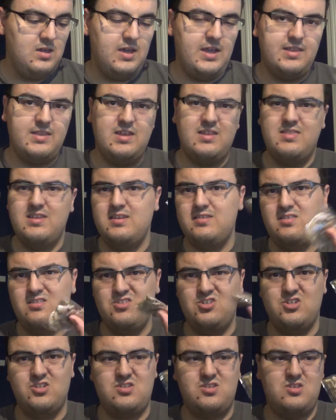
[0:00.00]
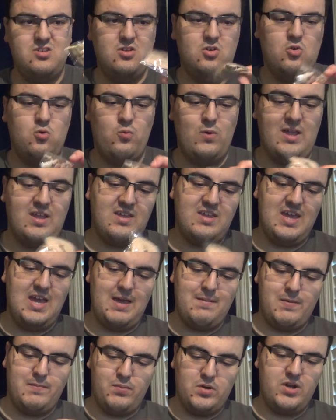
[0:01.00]
And then this is just a wig
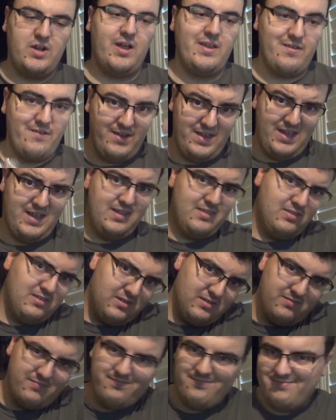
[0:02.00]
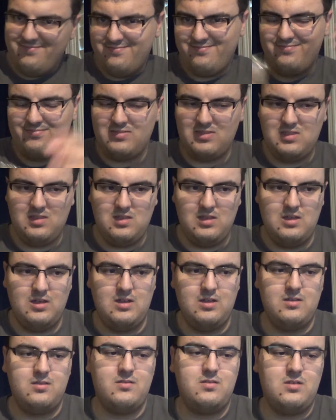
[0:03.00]
cap. You put it on your head and
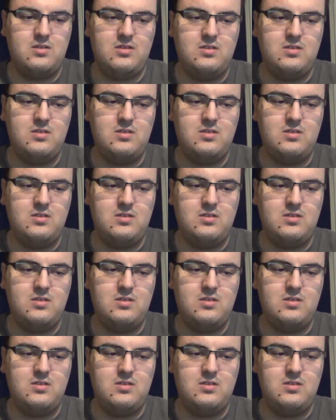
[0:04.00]
it